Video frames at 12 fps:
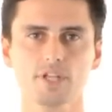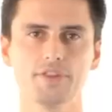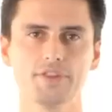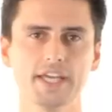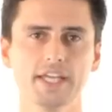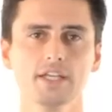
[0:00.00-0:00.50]

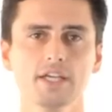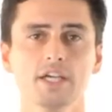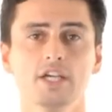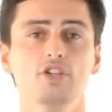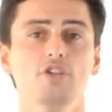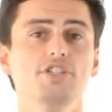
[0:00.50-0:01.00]
Then,
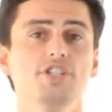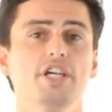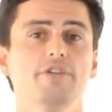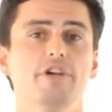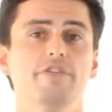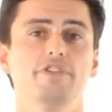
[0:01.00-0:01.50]
use the
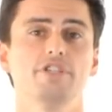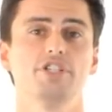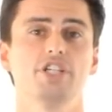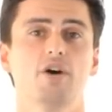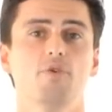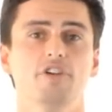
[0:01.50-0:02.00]
reference
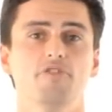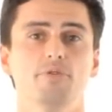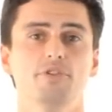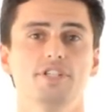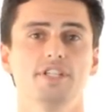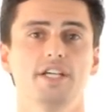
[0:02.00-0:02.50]
chart we have
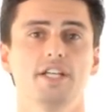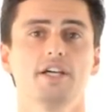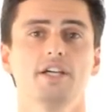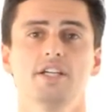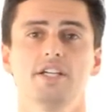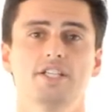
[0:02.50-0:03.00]
put together
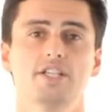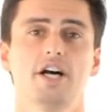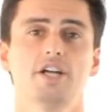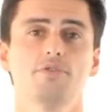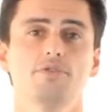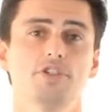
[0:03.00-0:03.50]

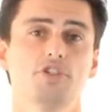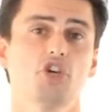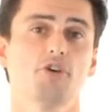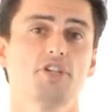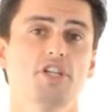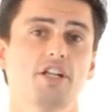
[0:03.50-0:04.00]
entitled
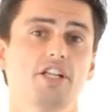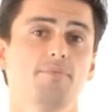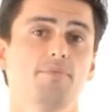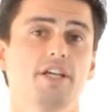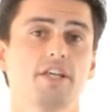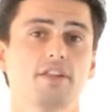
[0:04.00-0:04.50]
Determine Your
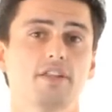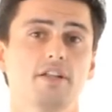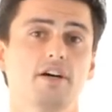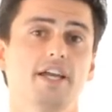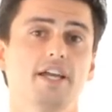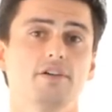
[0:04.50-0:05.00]
Club Length and
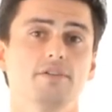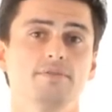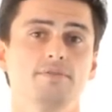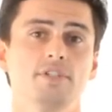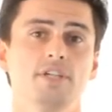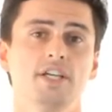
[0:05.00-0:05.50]
Lie Angle.
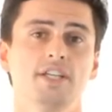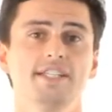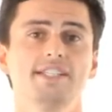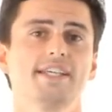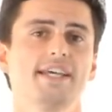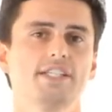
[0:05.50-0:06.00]

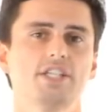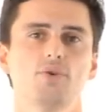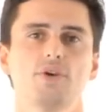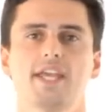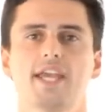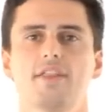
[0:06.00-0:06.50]
This takes into
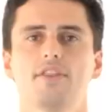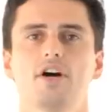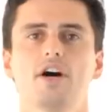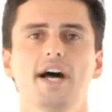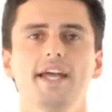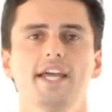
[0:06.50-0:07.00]
account the
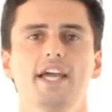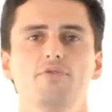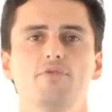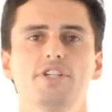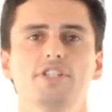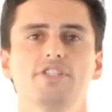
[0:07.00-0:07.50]
height
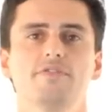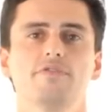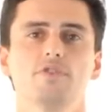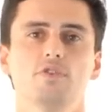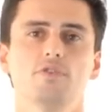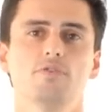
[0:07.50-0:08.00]
and wrist to
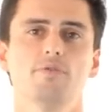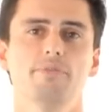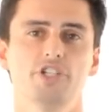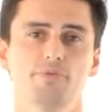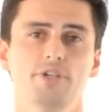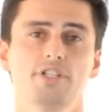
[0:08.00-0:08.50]
floor
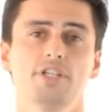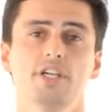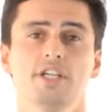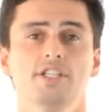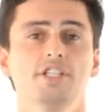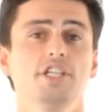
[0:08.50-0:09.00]
measurement
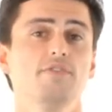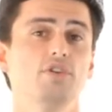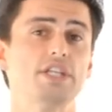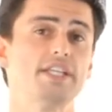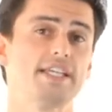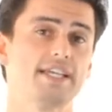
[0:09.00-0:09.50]
to give you an
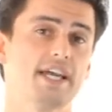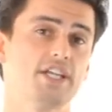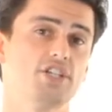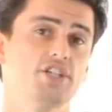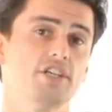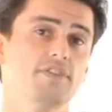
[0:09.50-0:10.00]

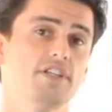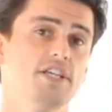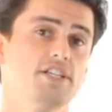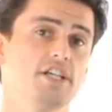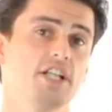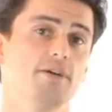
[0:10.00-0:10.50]
indication if you
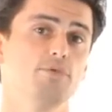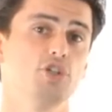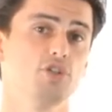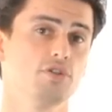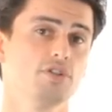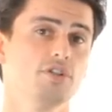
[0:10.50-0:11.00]
need your club
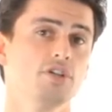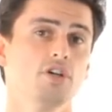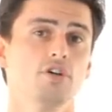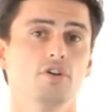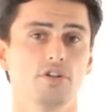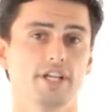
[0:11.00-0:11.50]
shortened
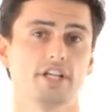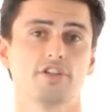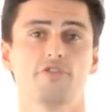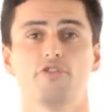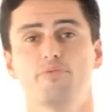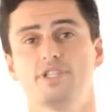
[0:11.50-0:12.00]
or
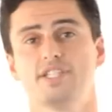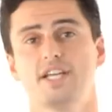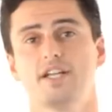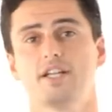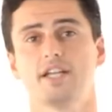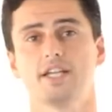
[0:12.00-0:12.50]
lengthened from the
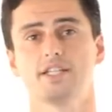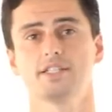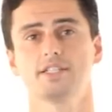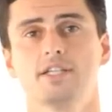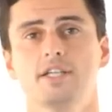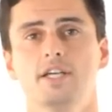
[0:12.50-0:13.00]
standard lengths.